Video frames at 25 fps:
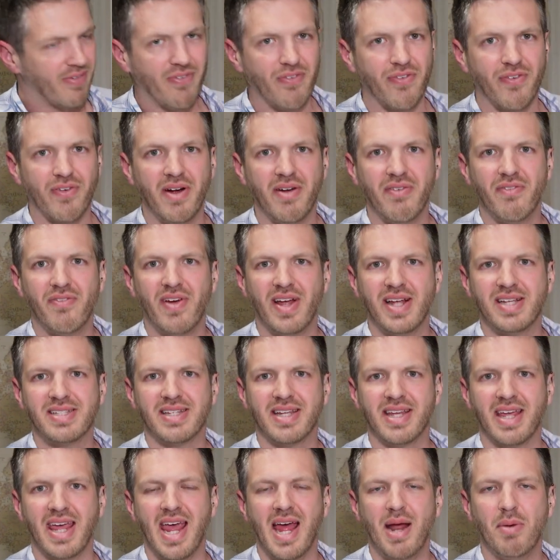
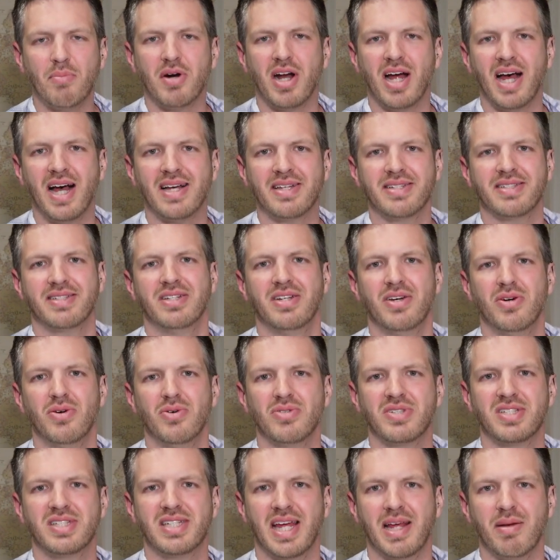front-facing camera has no
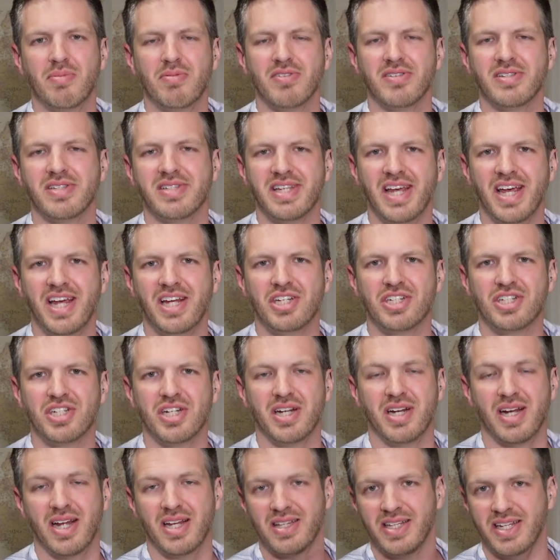
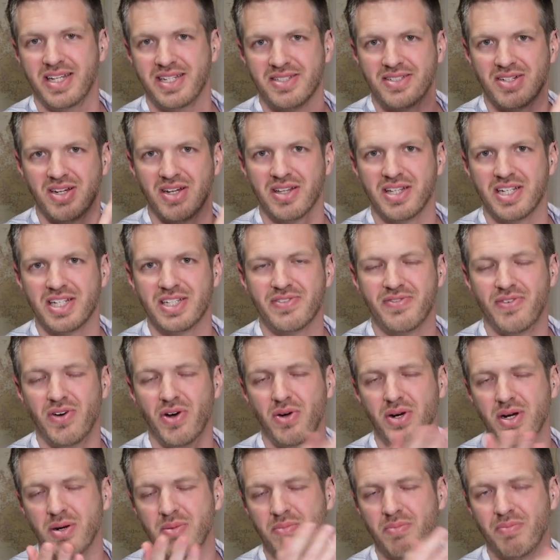stabilization, at least on this
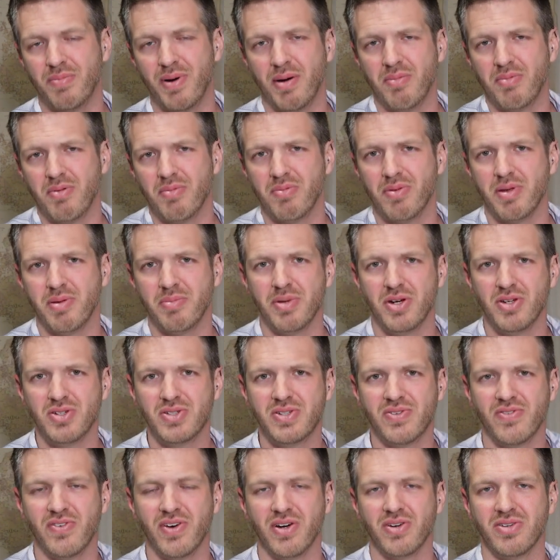phone and probably
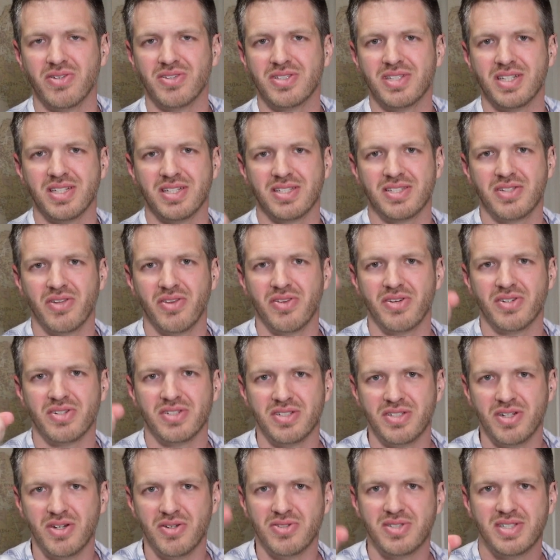most phones. And so there's
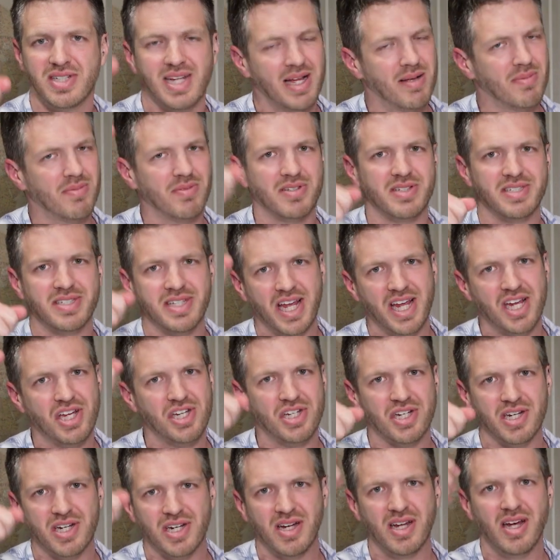no
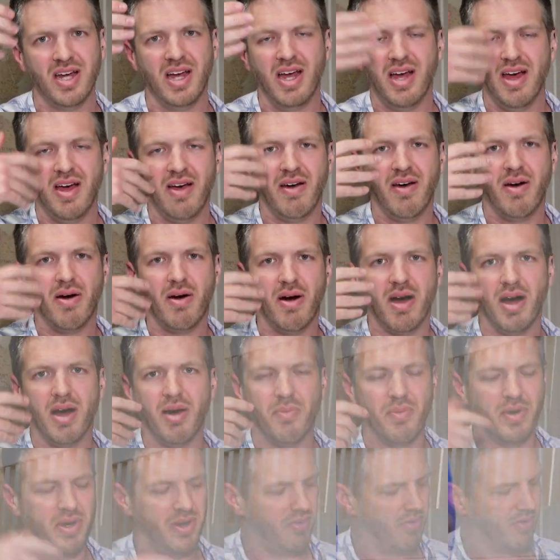stabilization
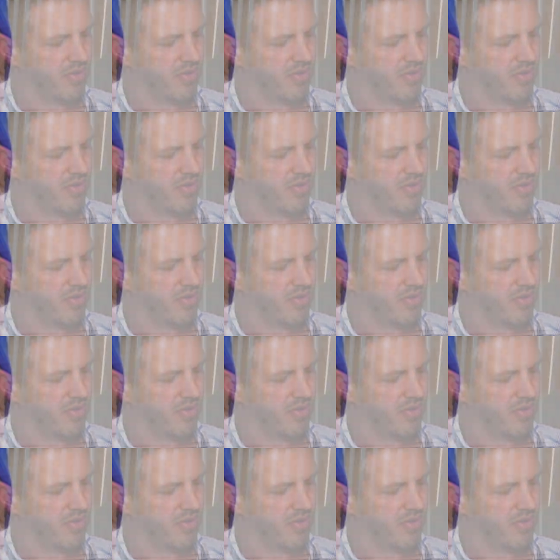when you're